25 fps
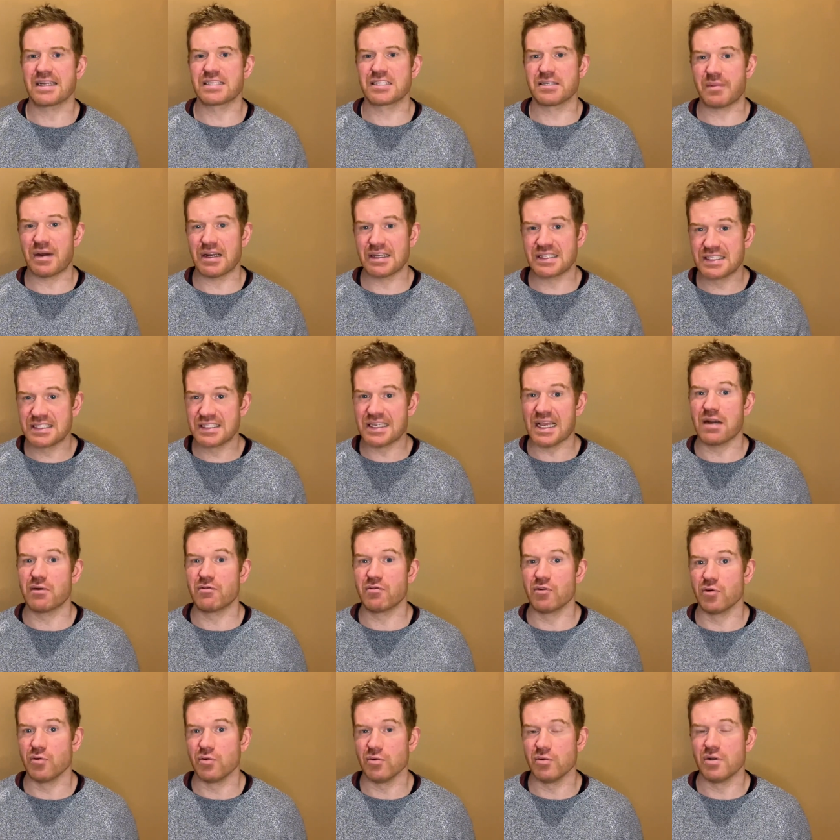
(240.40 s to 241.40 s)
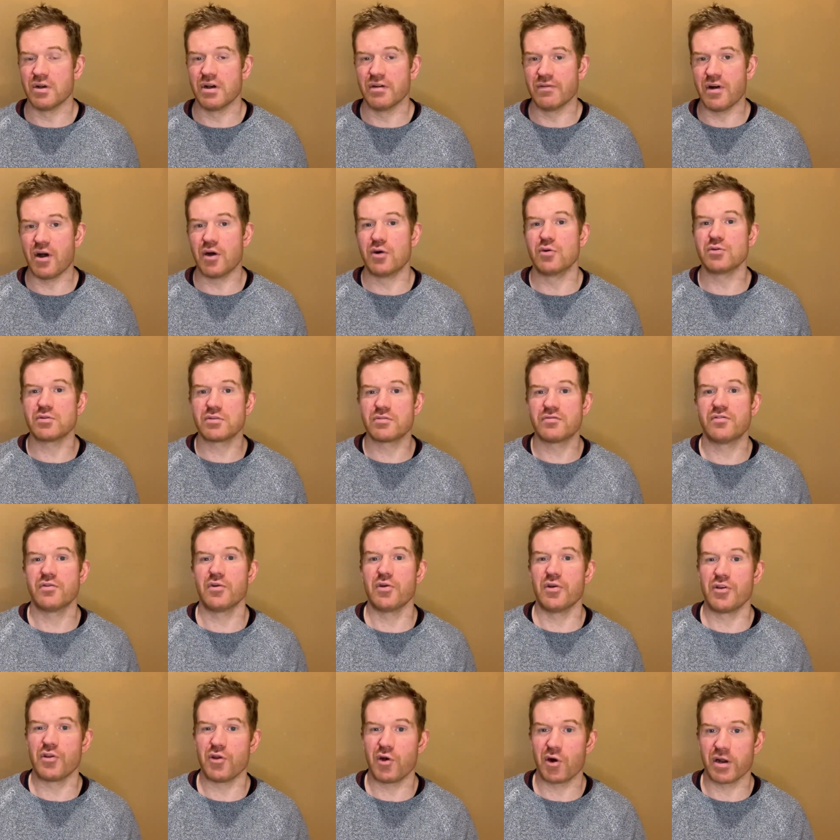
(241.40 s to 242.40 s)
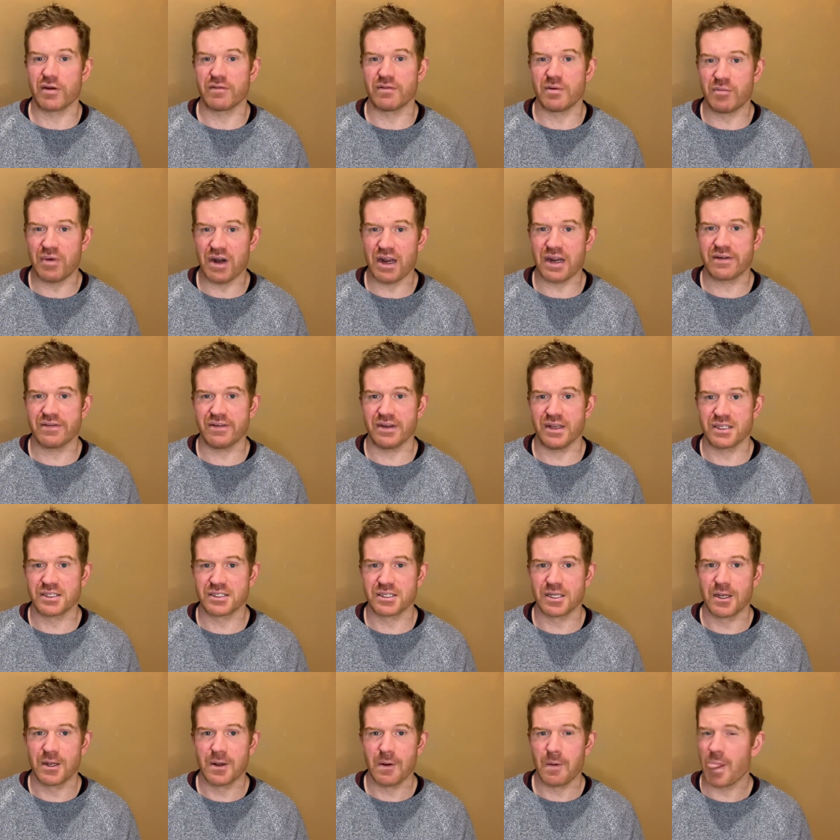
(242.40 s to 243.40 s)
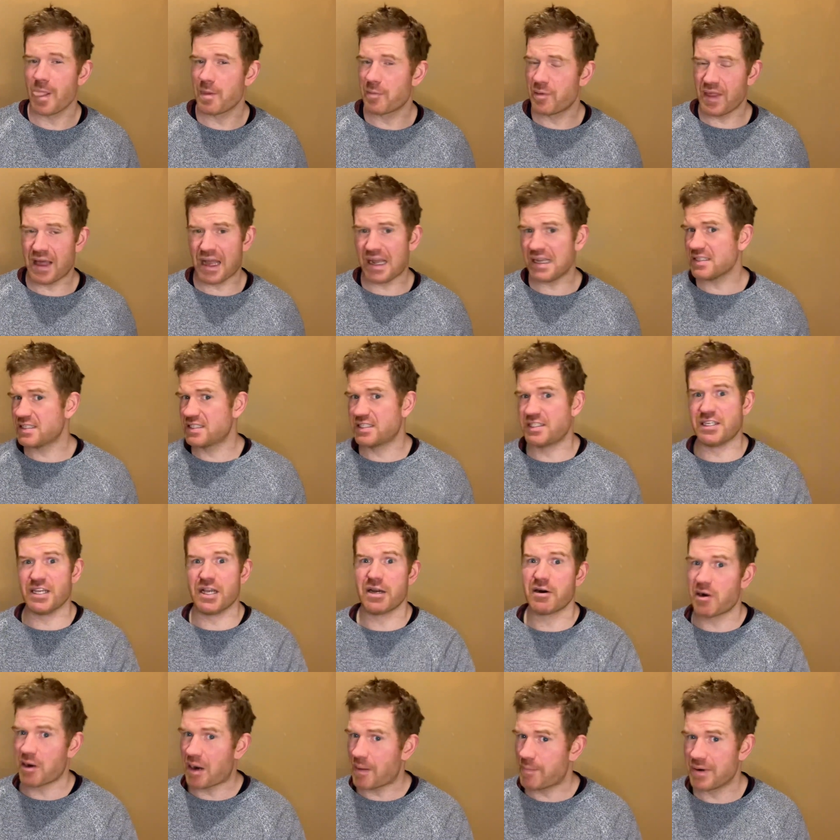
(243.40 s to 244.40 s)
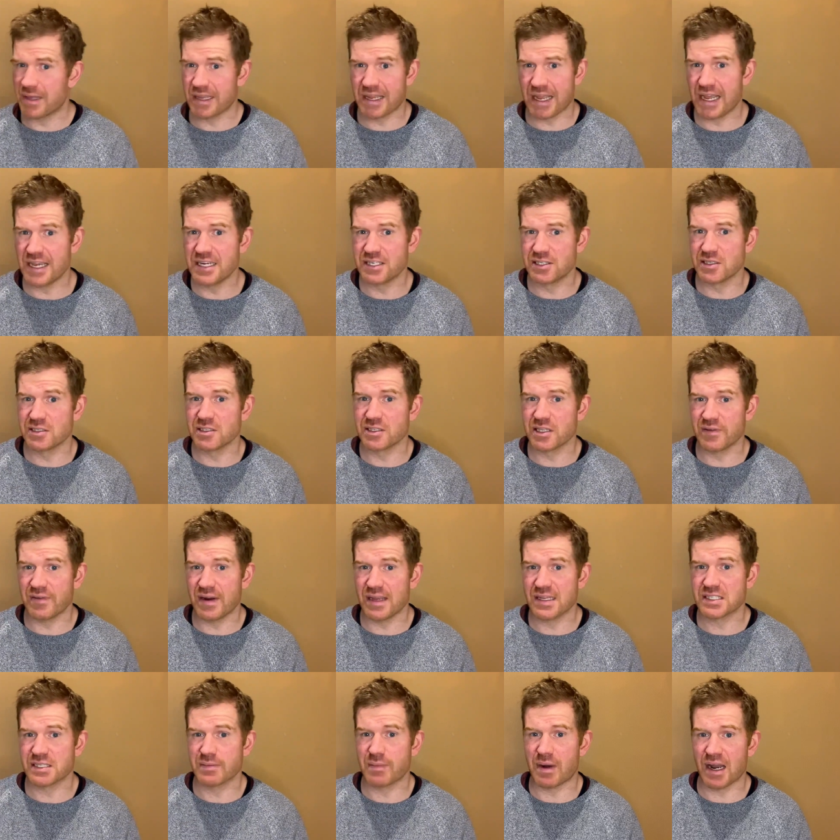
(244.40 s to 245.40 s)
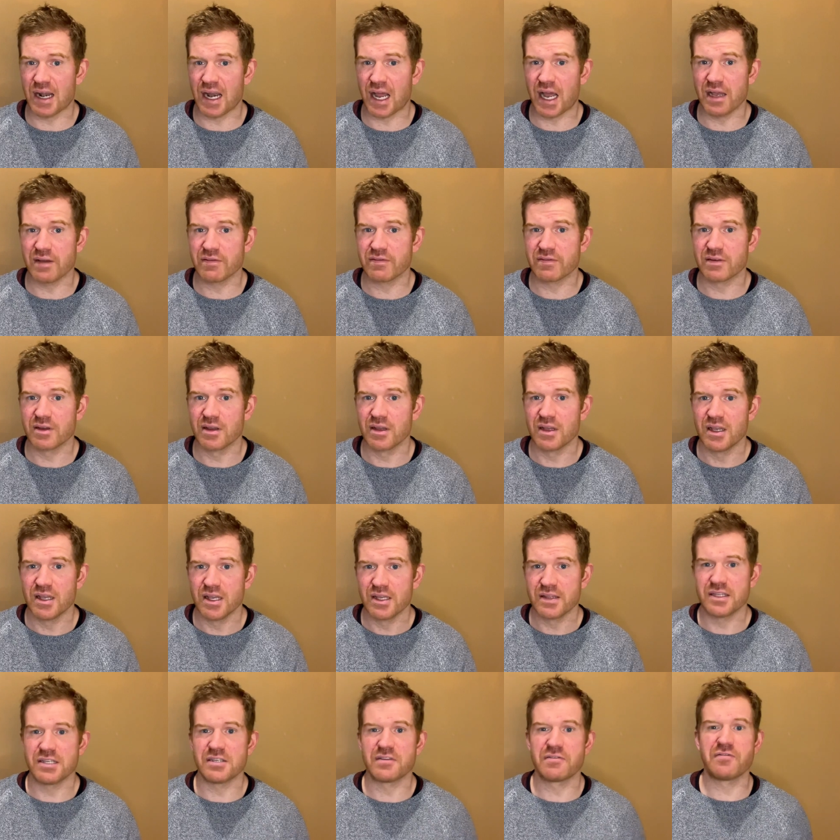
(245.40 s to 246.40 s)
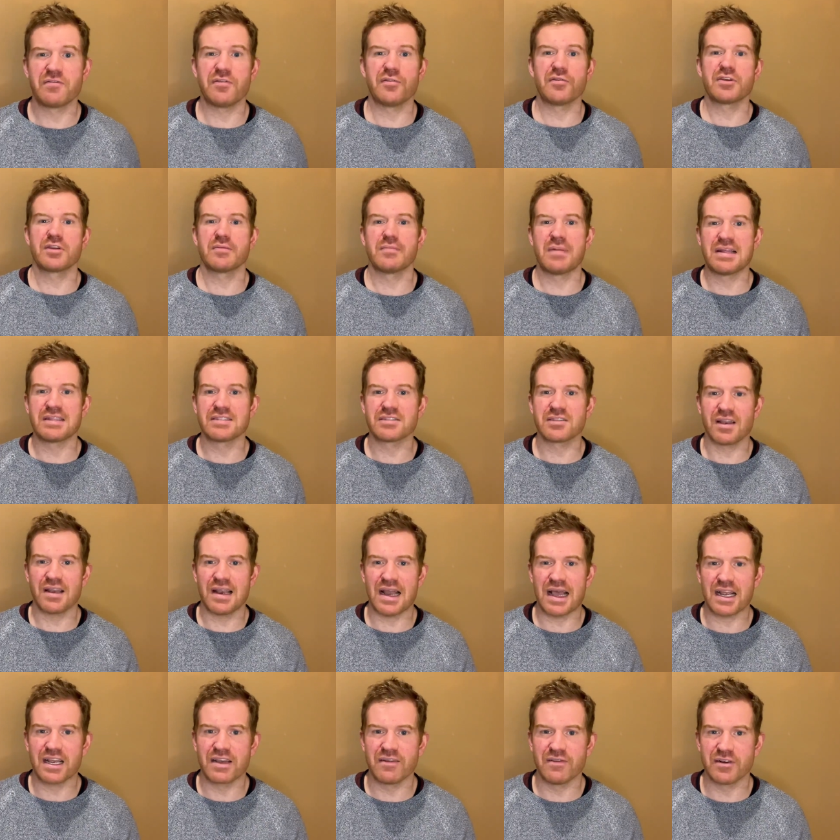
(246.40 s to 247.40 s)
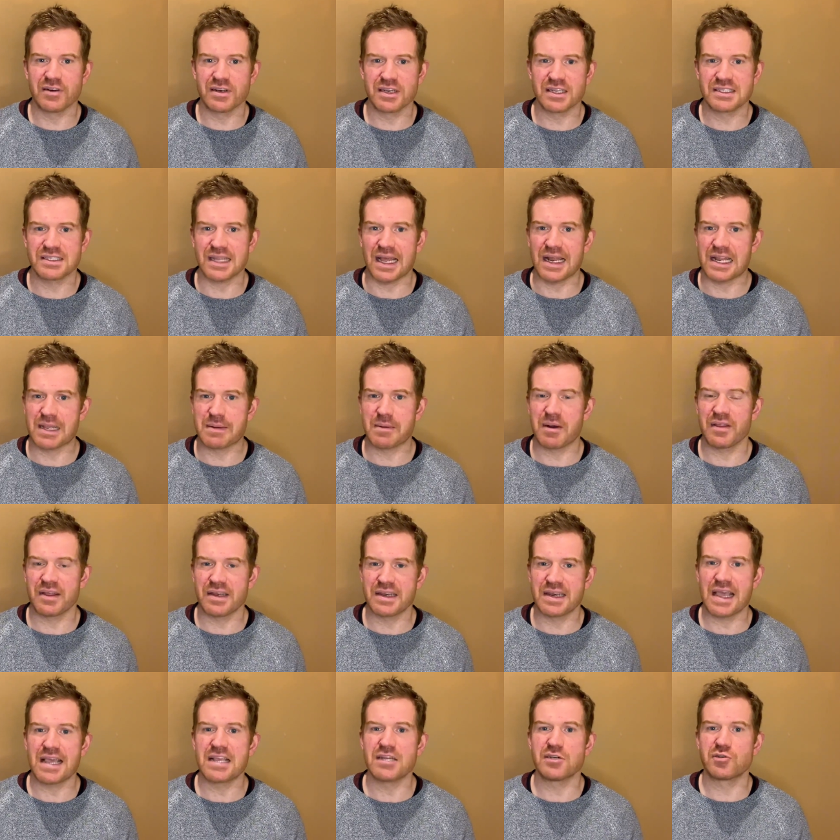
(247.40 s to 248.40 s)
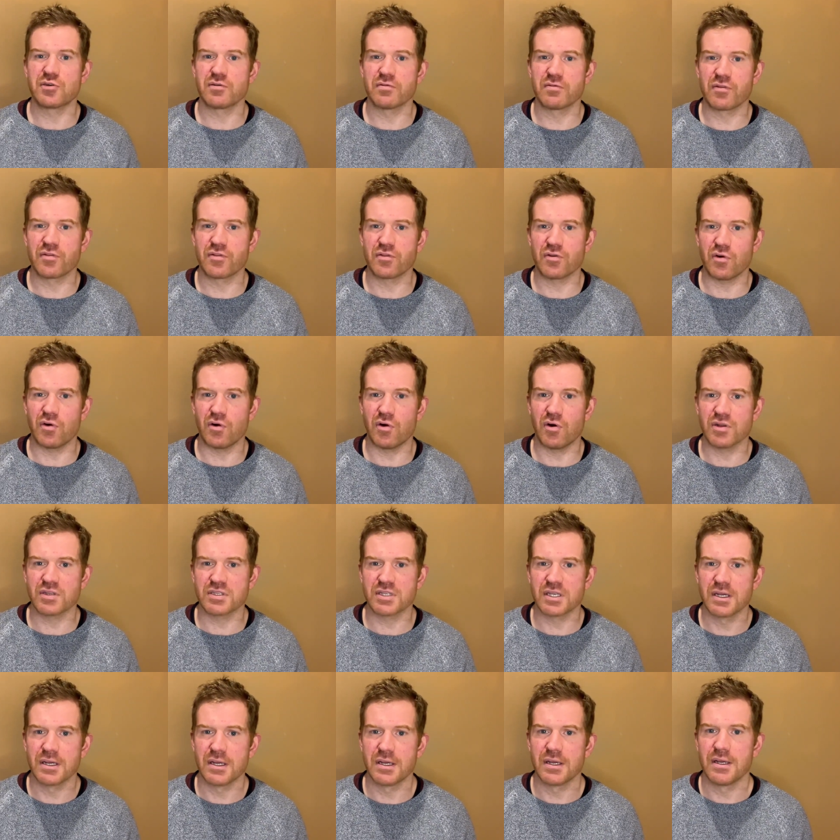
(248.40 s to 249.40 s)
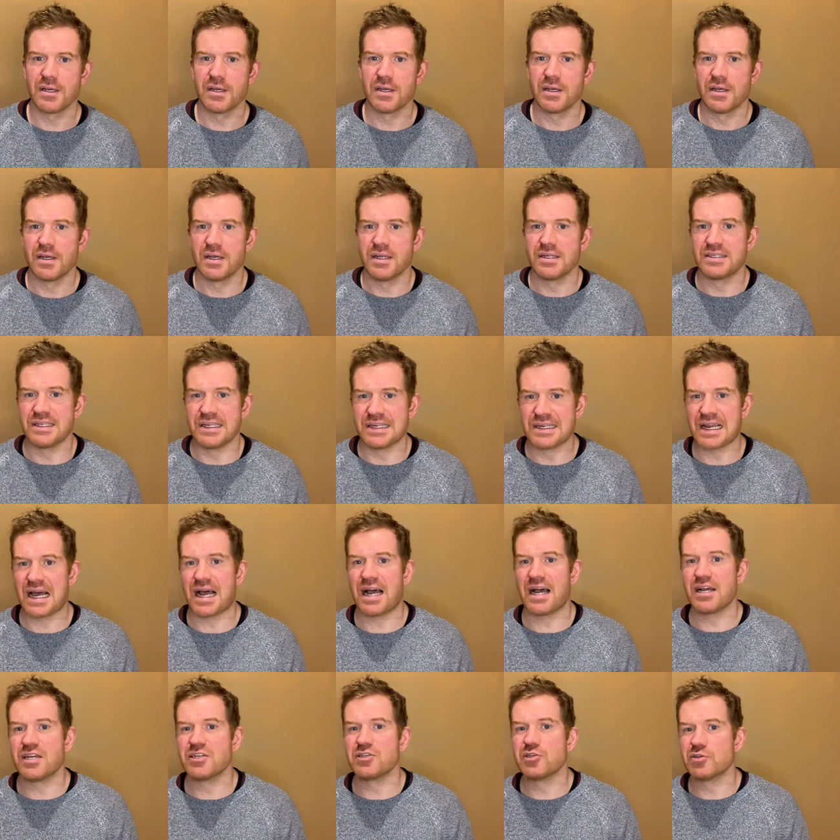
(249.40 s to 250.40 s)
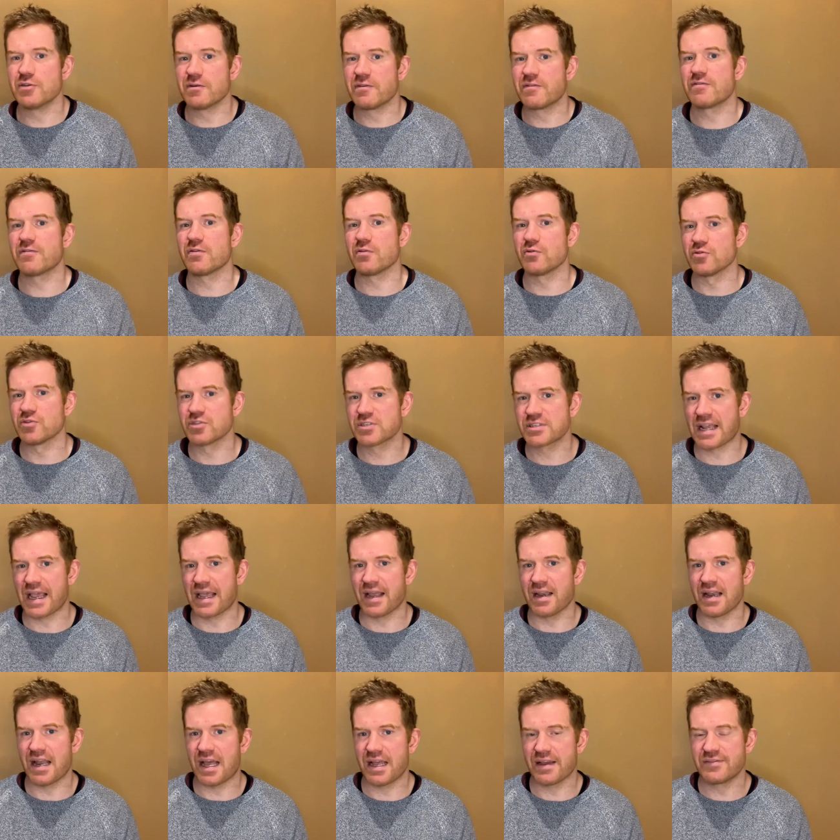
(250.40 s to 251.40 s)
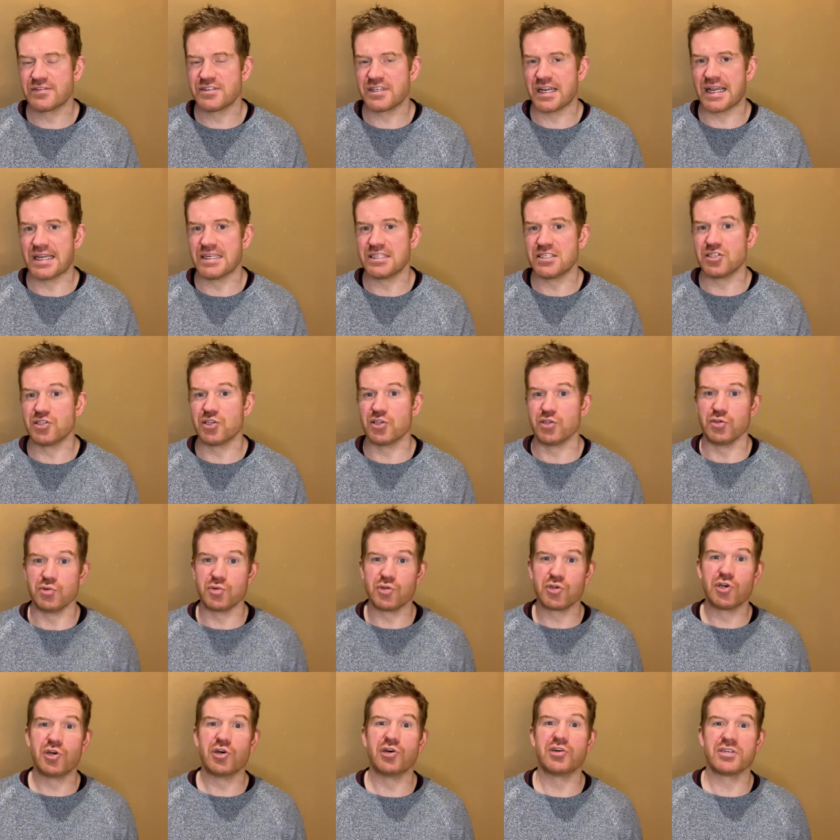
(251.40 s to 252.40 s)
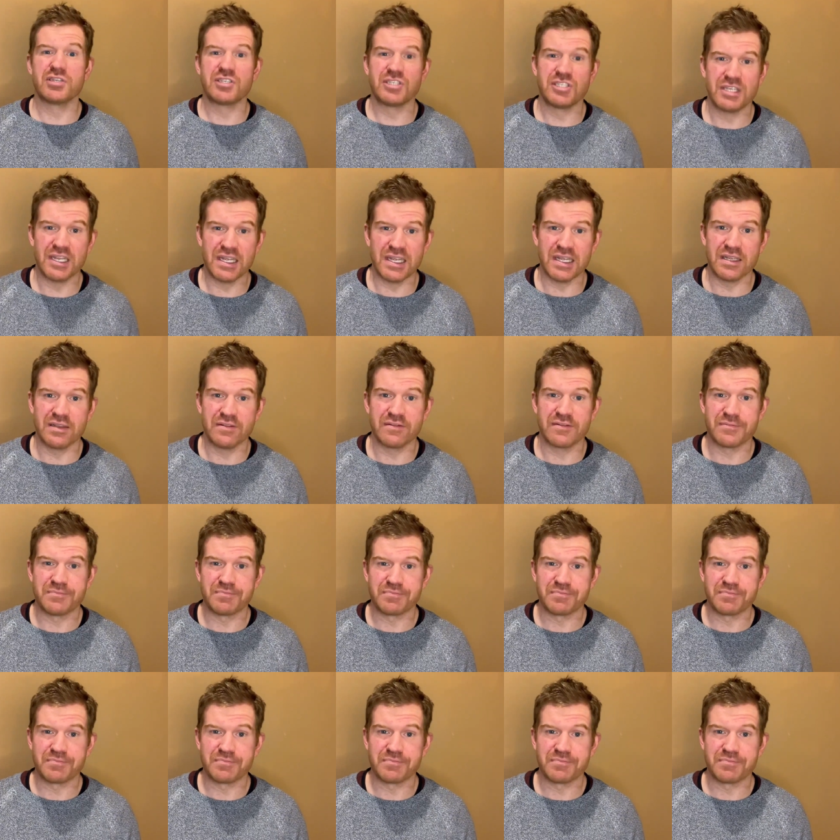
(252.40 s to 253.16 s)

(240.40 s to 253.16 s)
to my set rule of oats, fruit and yogurt for breakfast. But that has zero application to the rest of my life. This fundamental lack of understanding about the nature of thought denies you the full-scale life changes that you could achieve.